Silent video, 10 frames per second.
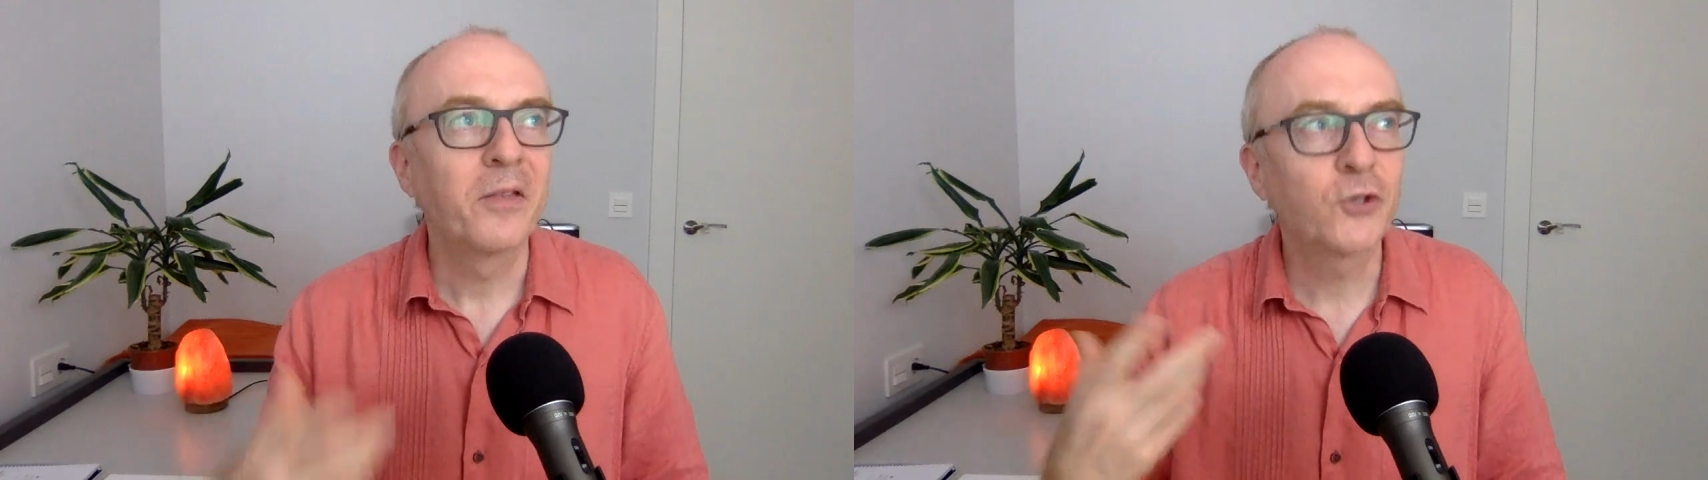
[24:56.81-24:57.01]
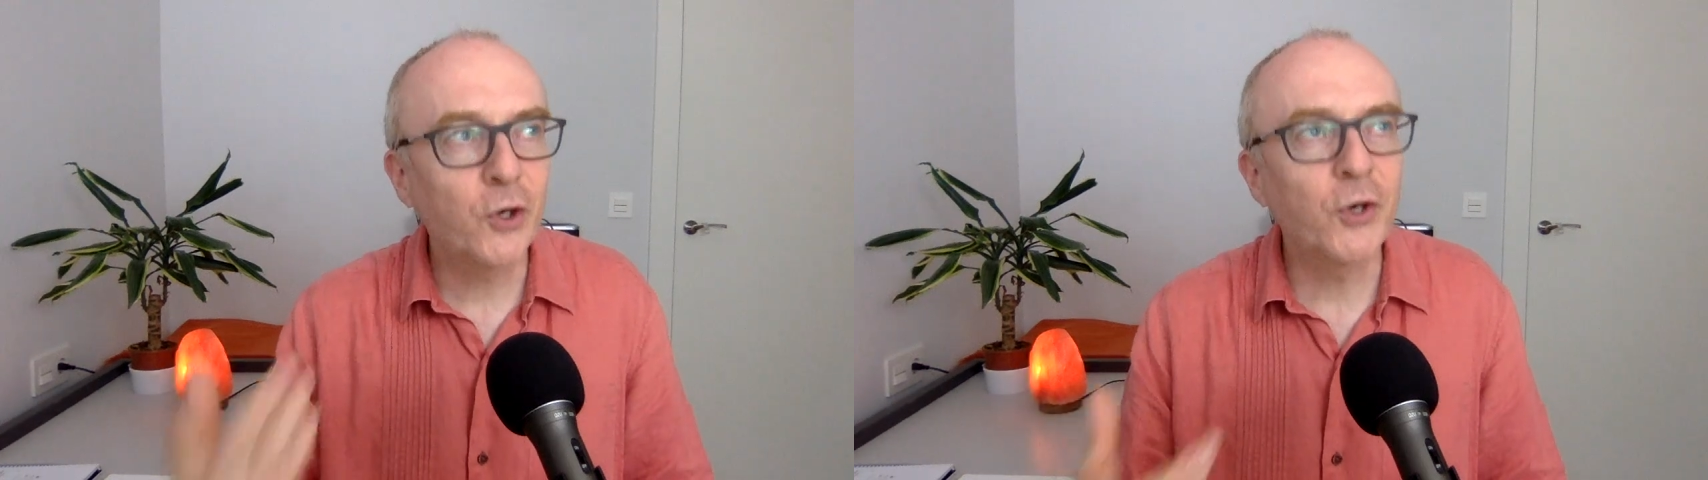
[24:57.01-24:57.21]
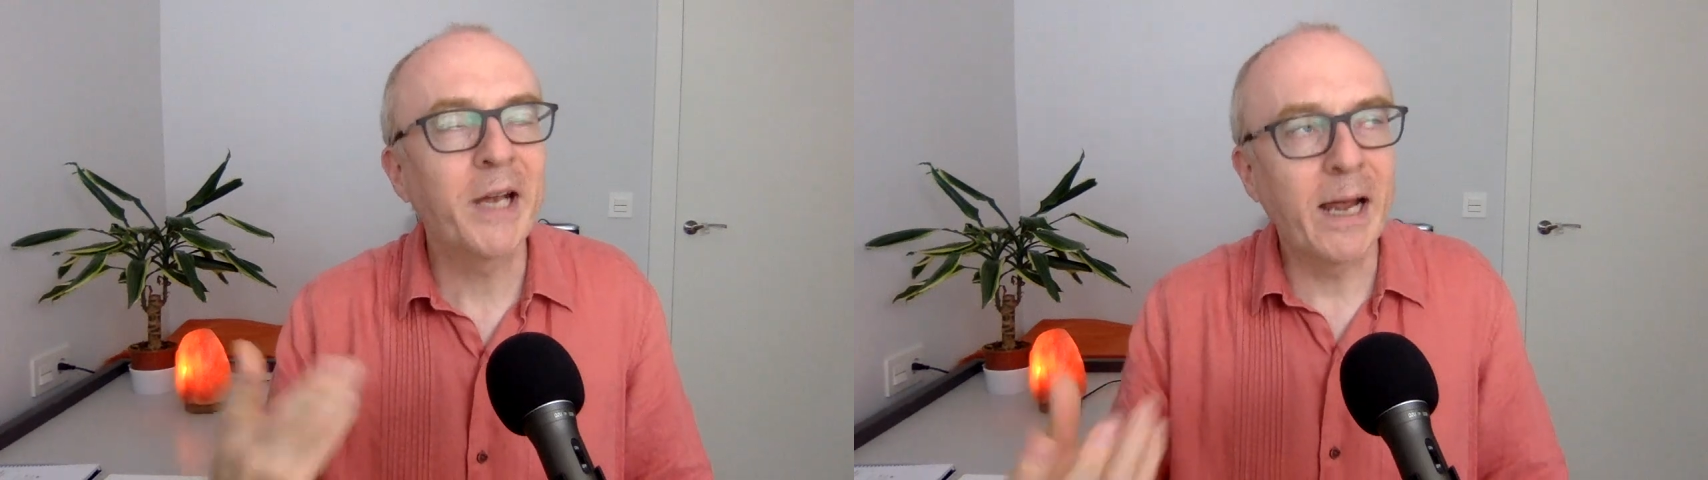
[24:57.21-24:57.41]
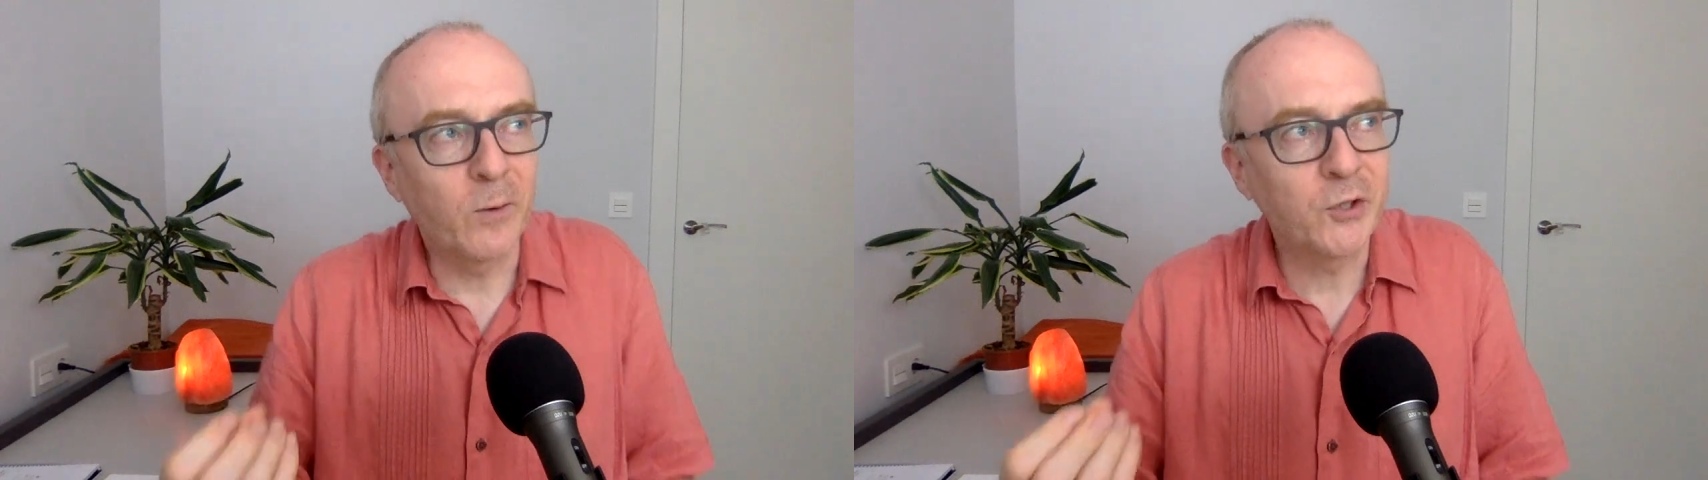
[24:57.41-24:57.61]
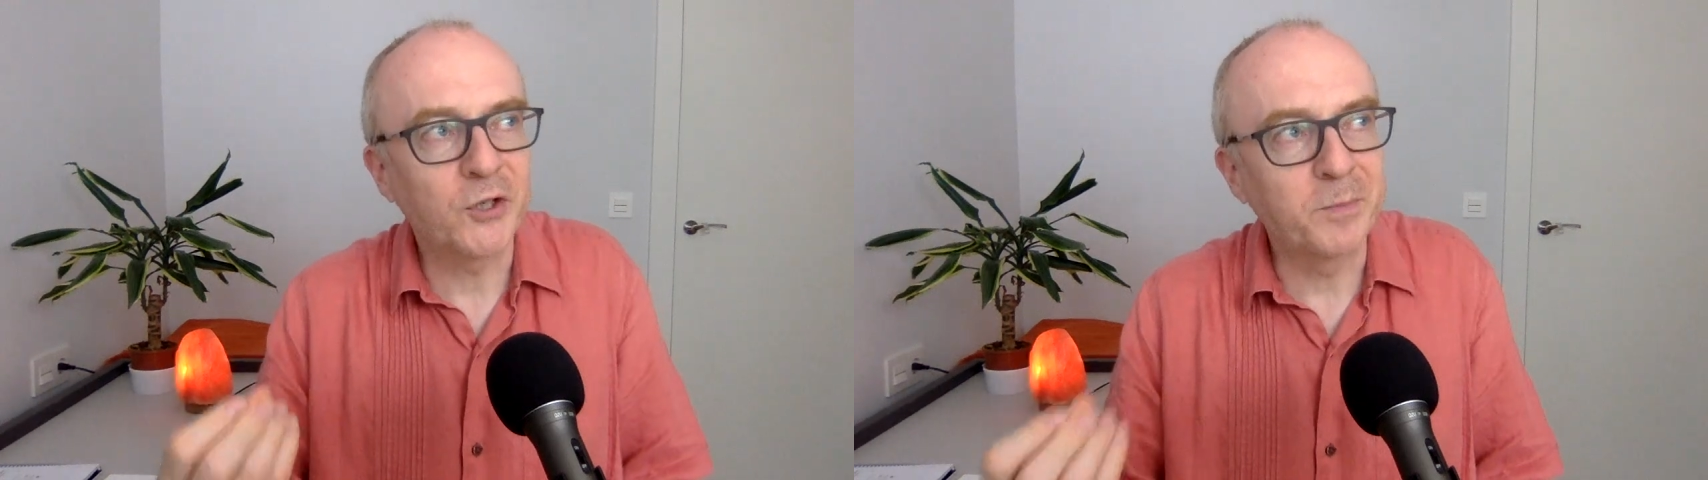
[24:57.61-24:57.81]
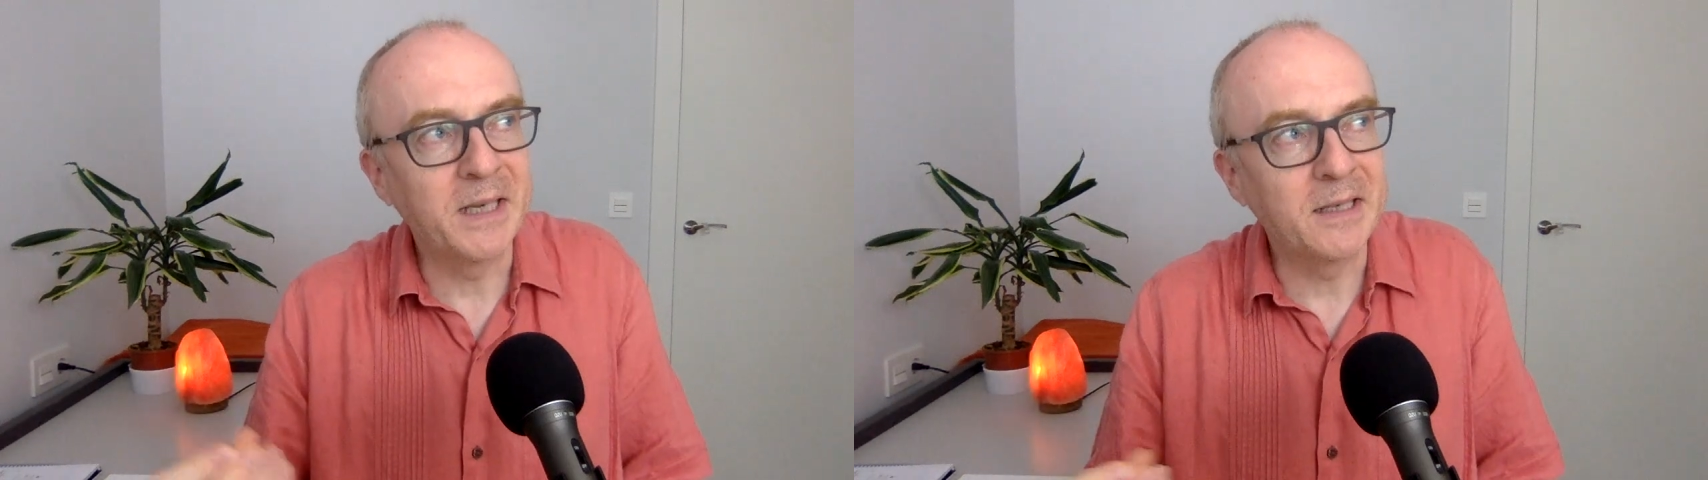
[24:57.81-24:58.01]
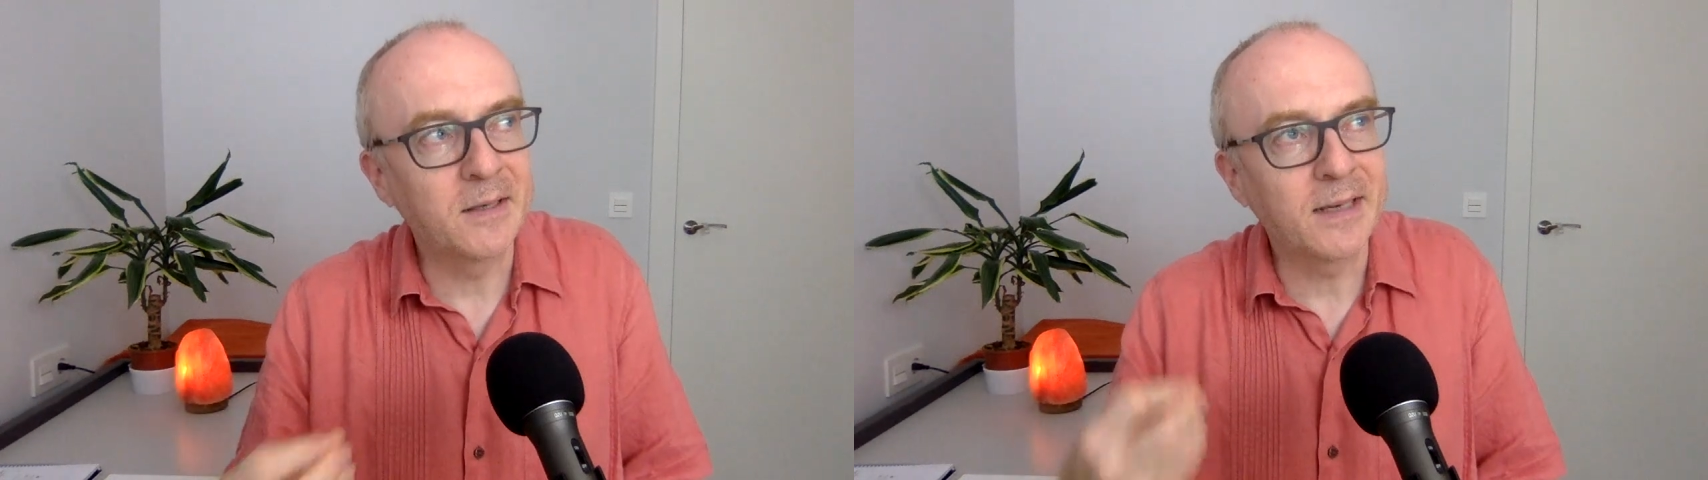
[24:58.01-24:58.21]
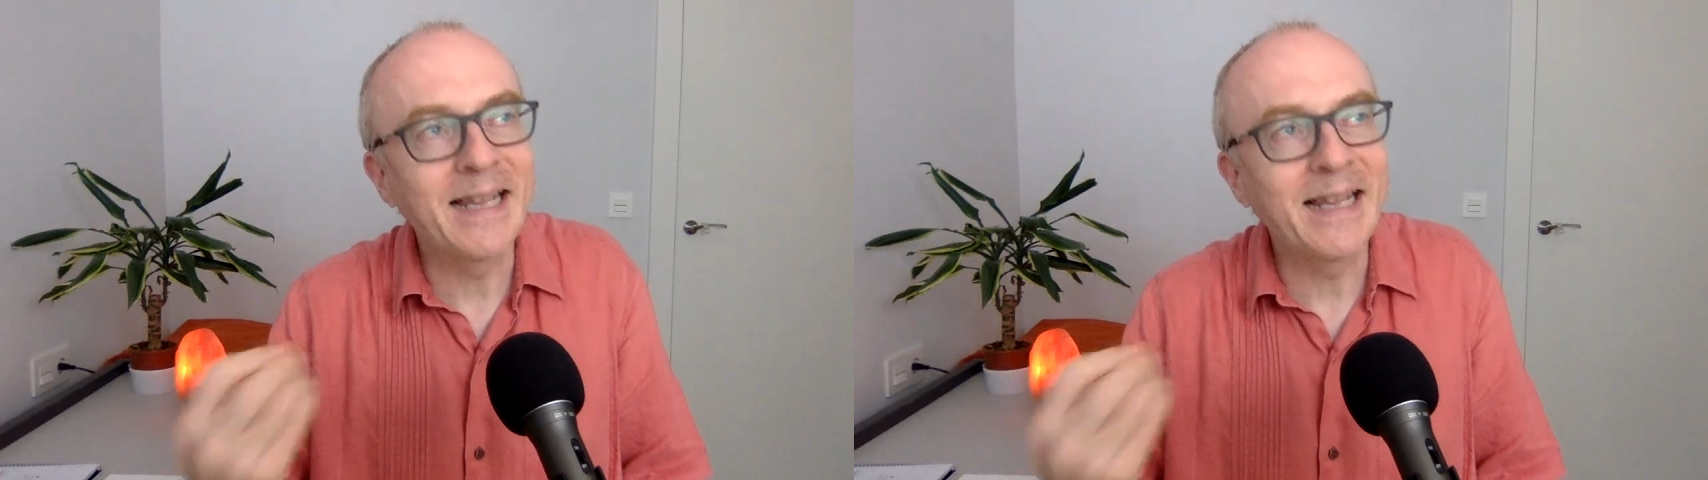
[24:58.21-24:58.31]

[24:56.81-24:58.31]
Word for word: Turn out just means